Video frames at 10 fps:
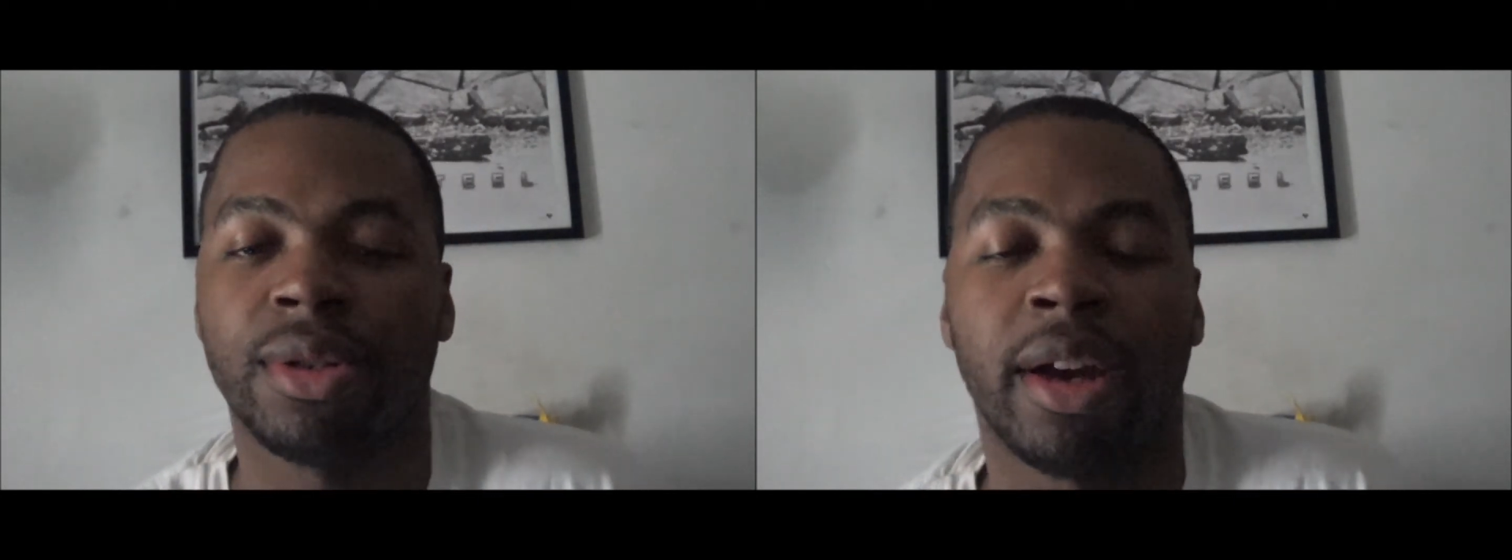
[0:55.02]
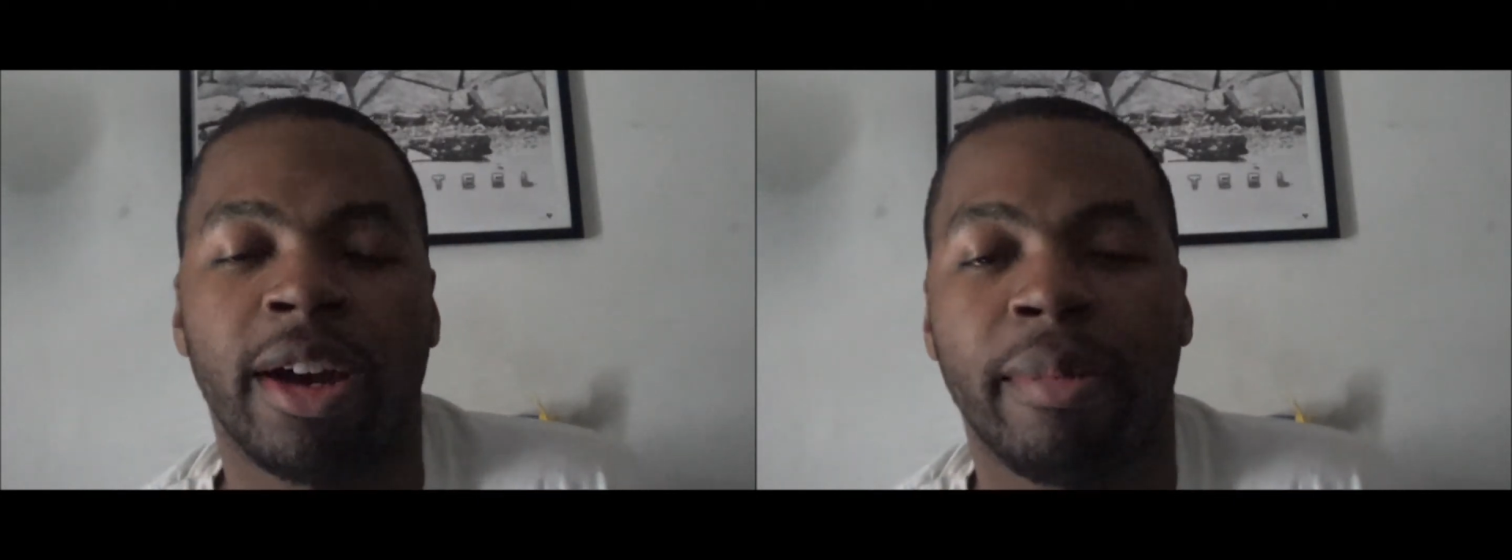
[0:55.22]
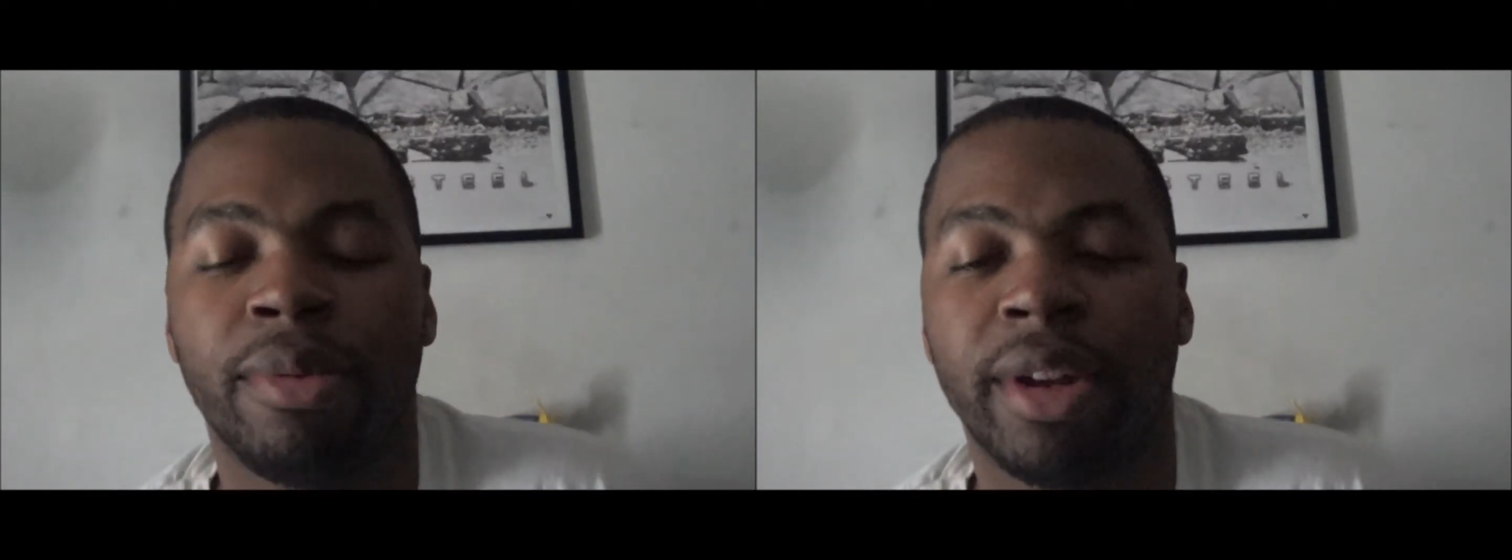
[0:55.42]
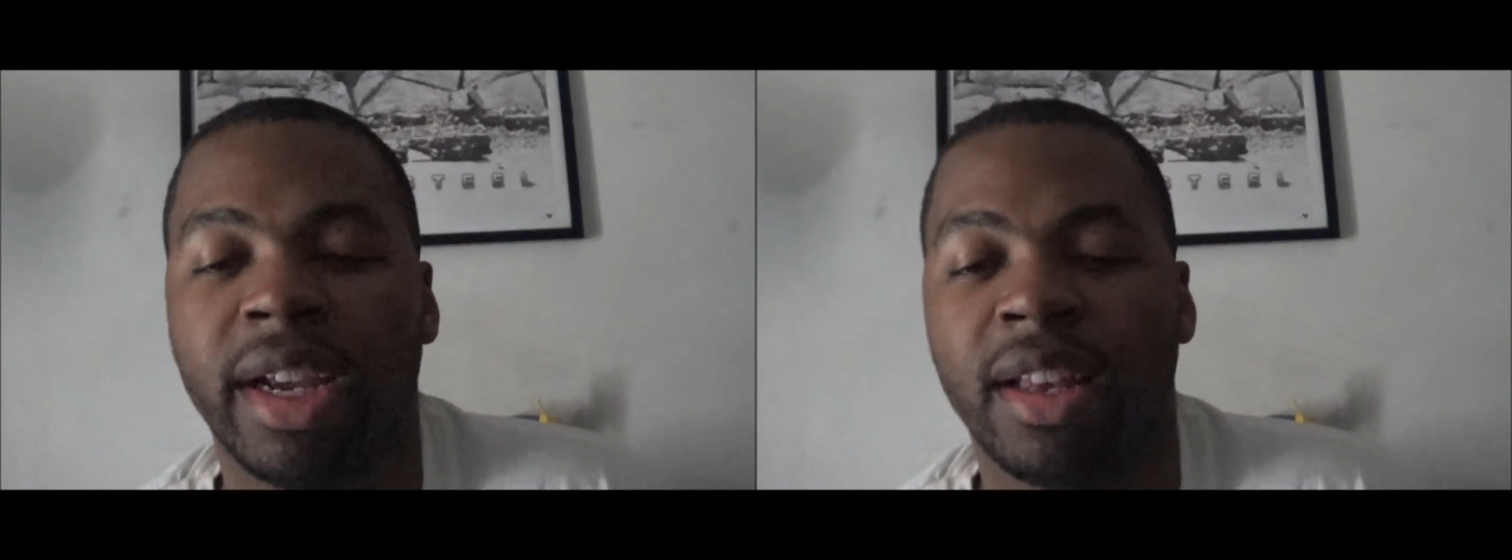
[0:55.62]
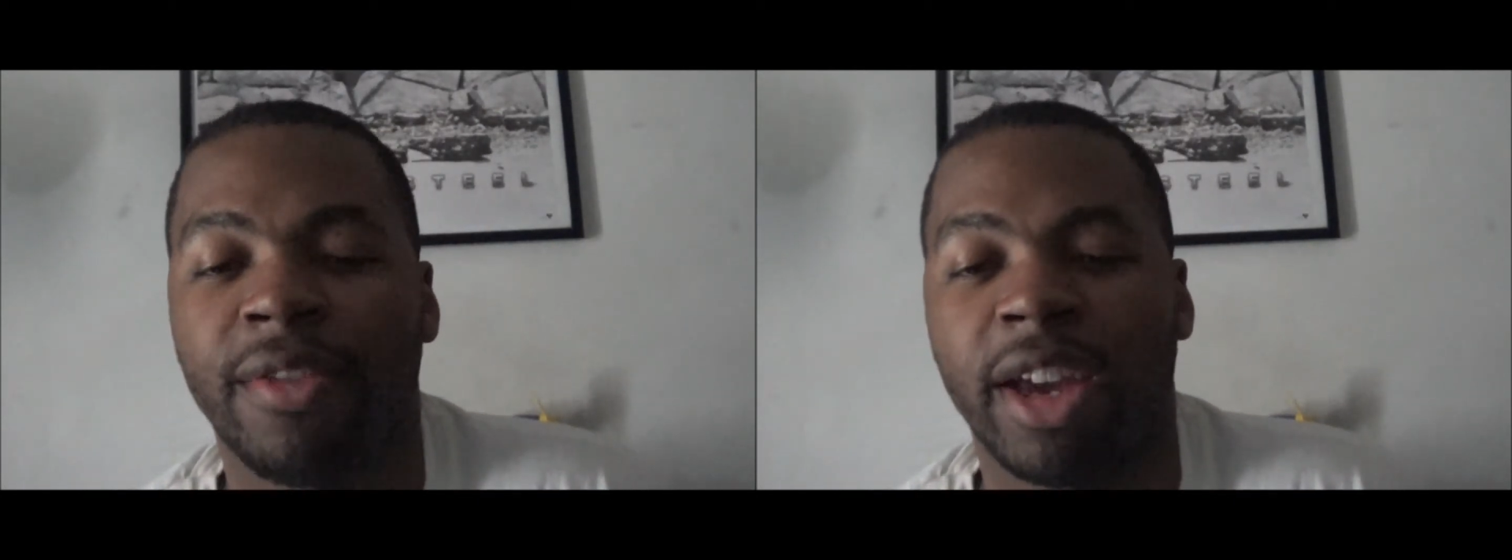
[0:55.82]
uh,
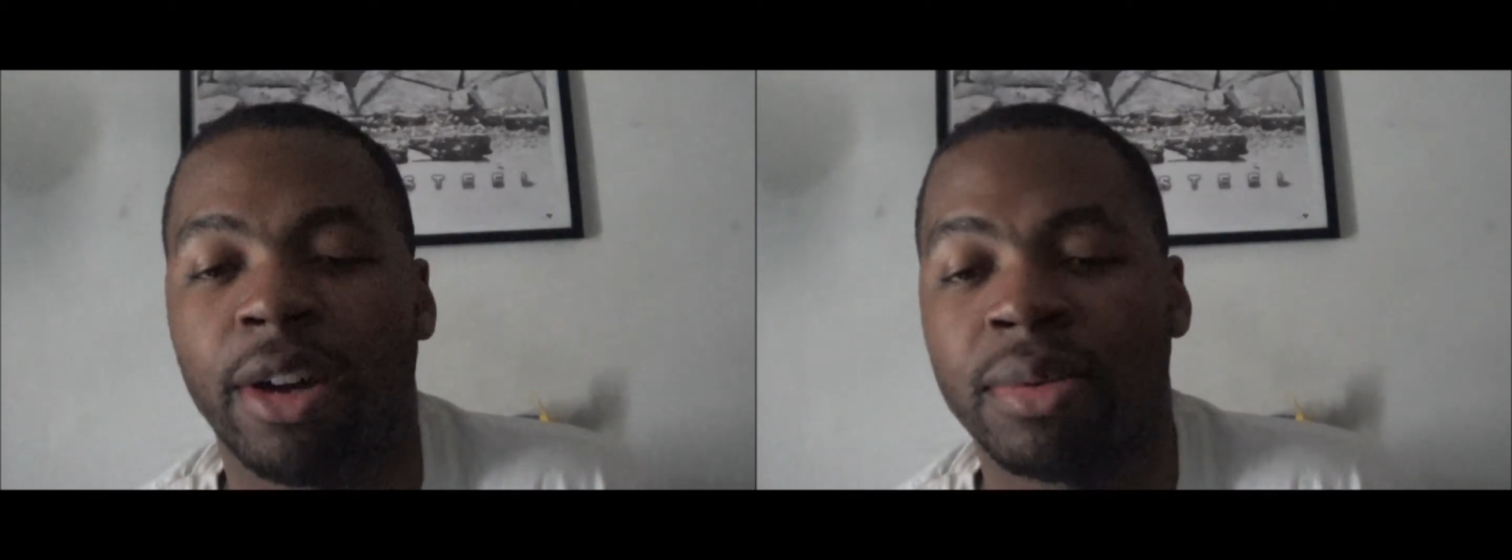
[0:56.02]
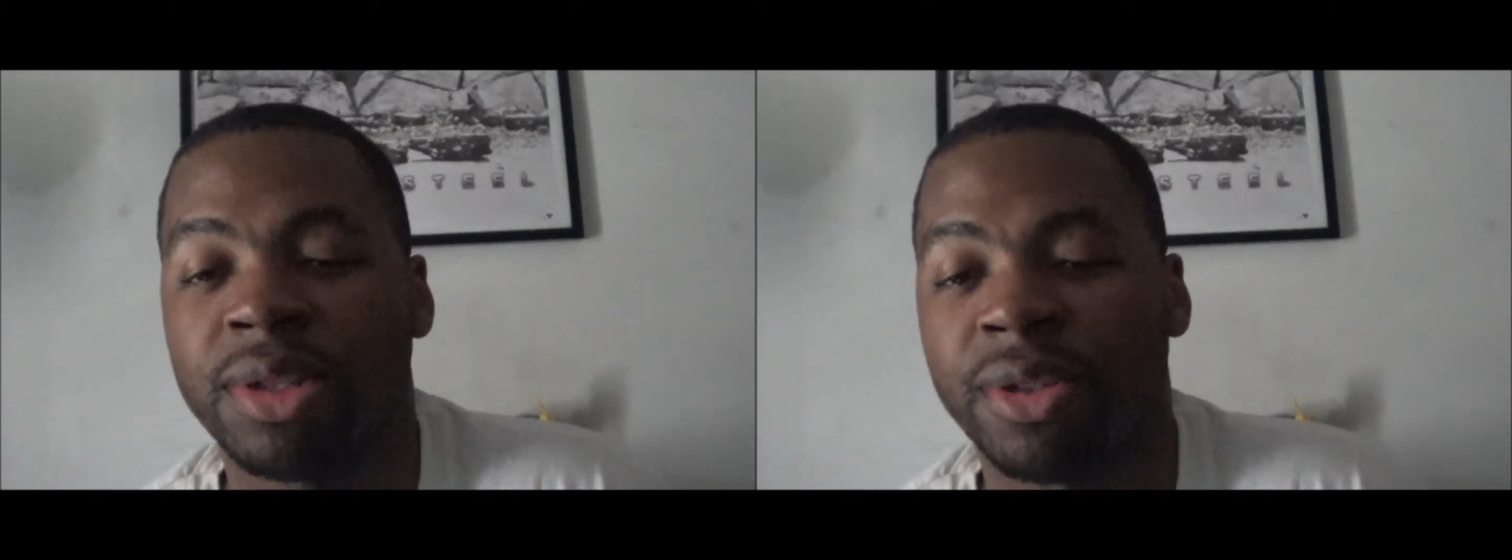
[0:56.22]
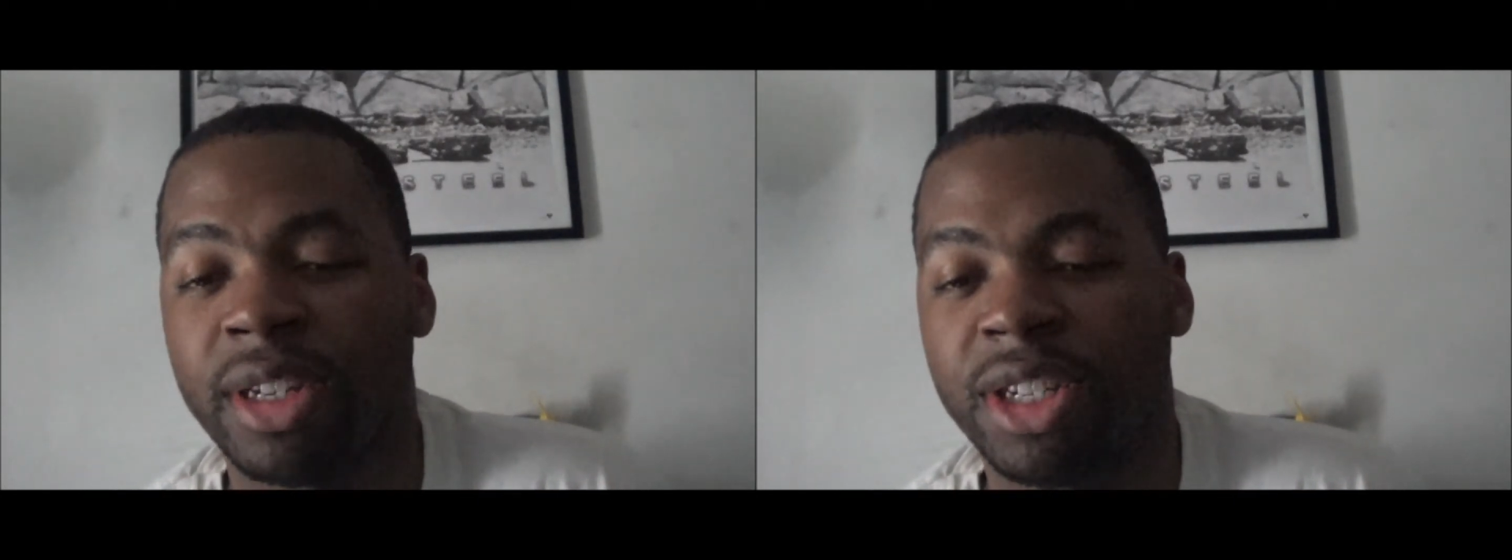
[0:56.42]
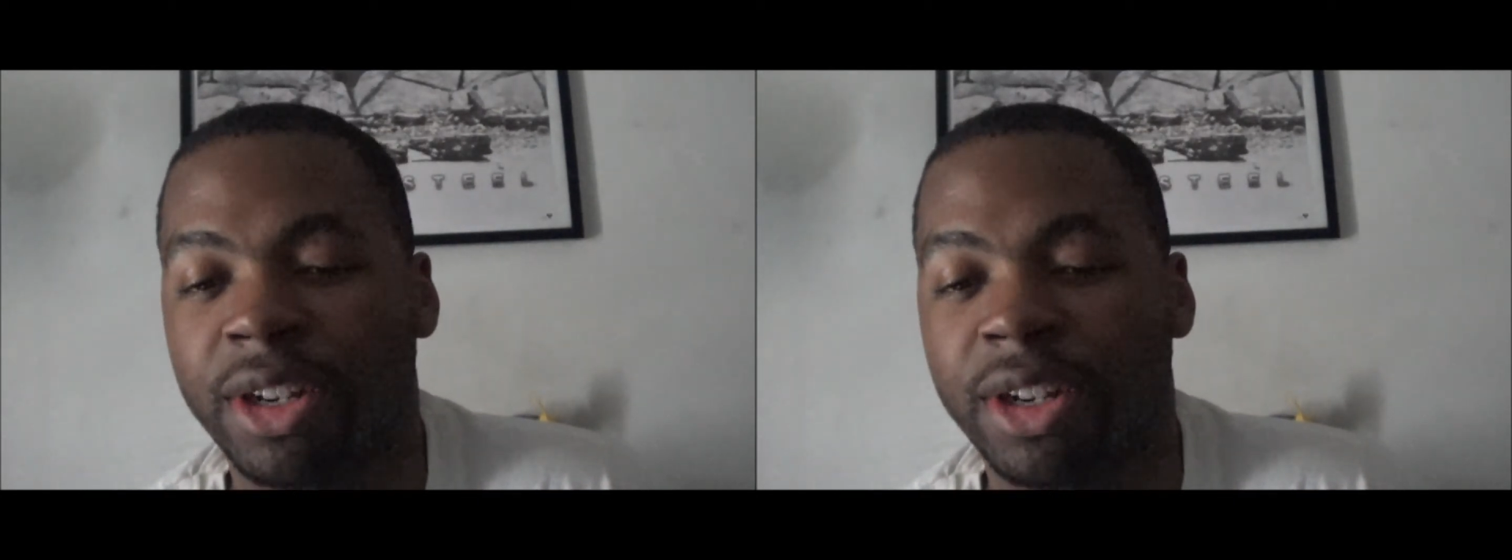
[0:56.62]
breed of Elm Street